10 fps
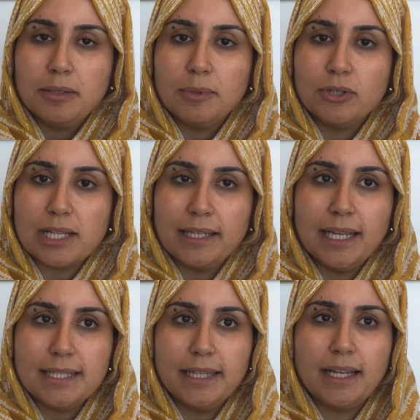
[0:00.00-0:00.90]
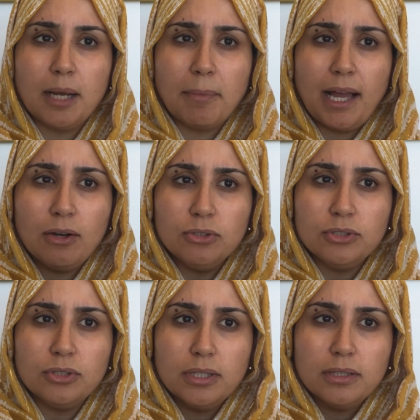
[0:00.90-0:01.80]
Because unless they come out,
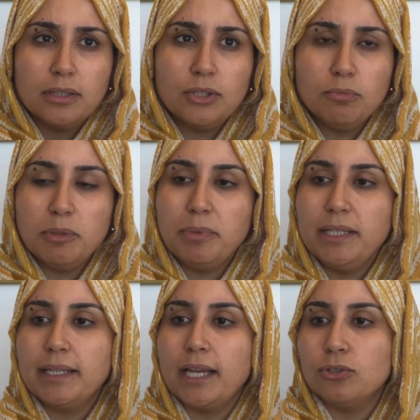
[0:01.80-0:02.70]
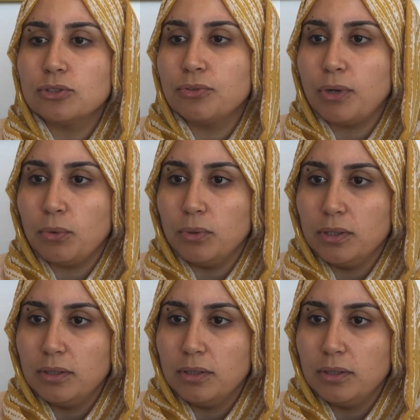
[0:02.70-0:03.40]
the human being cannot grow.